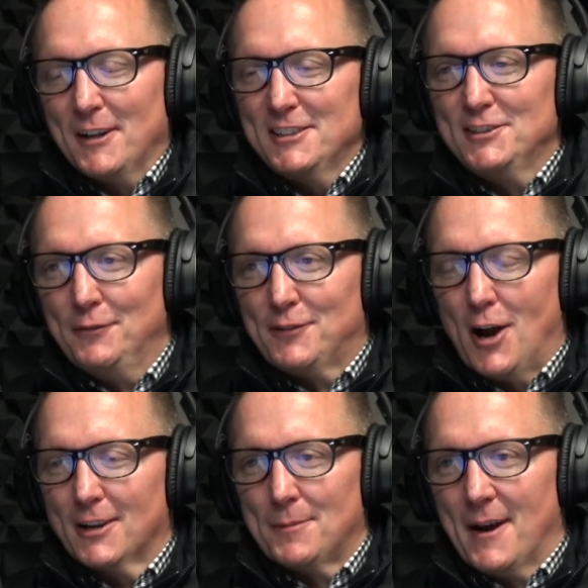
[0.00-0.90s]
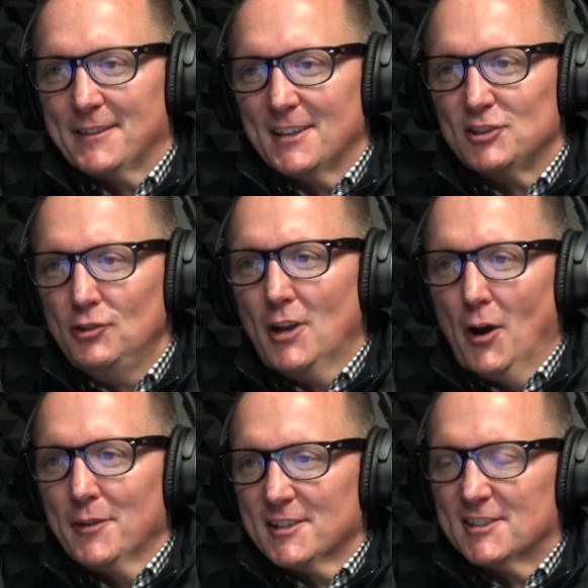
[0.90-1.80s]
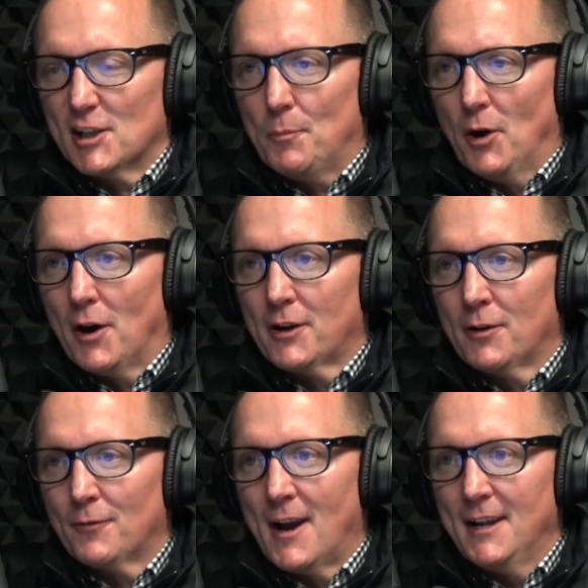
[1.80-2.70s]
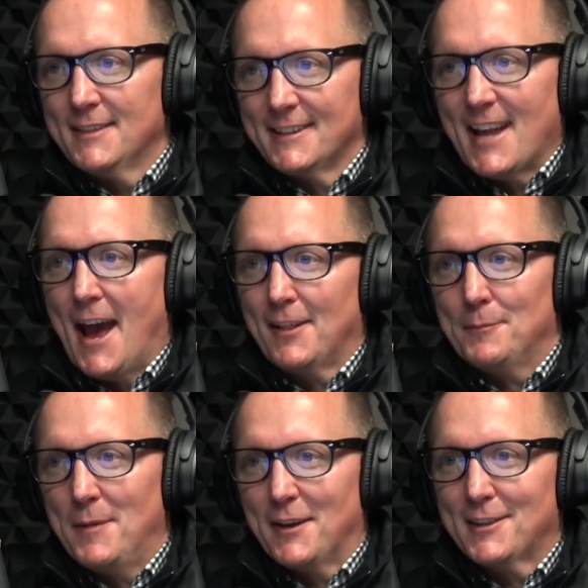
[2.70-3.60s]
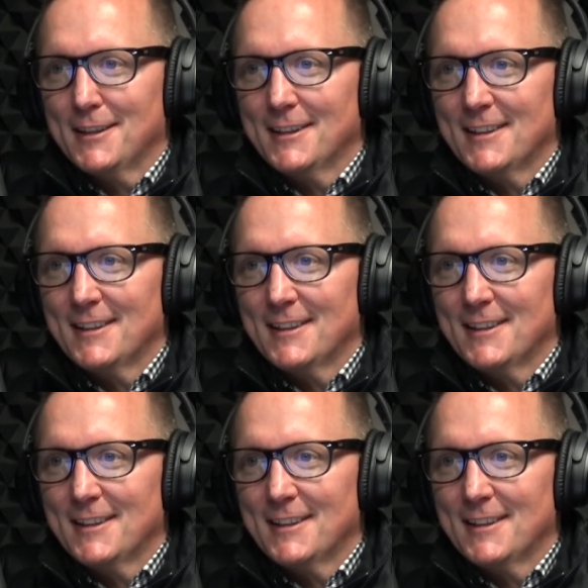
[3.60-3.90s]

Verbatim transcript: much as you've talked about this, you know this is a book, right? The Talent Myth.